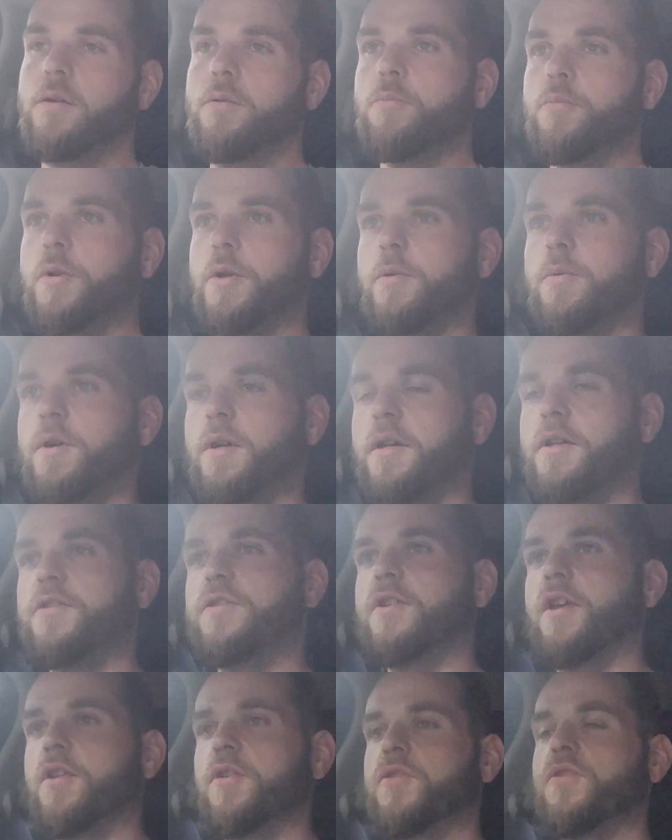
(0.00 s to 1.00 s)
bring one a
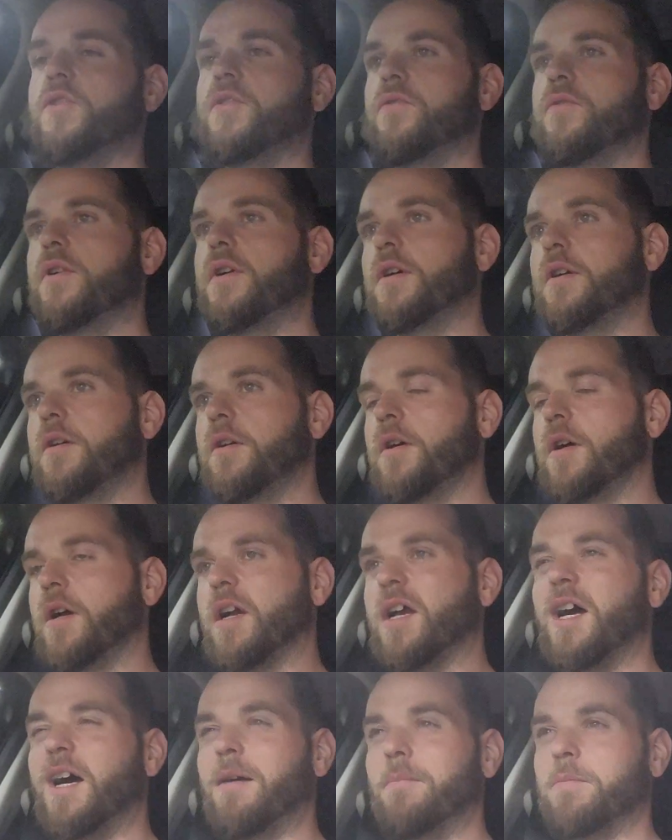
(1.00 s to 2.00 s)
sense of
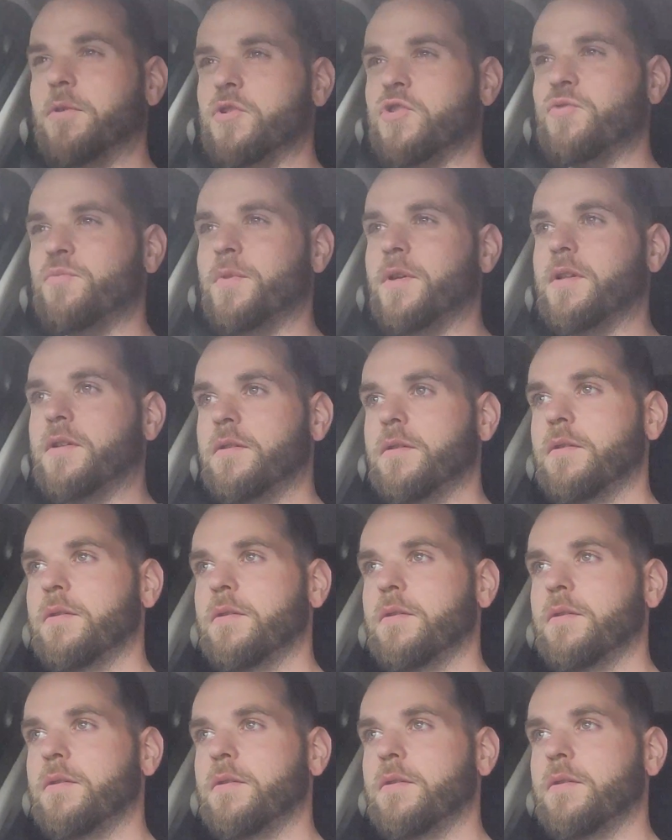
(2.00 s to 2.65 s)
accomplishment.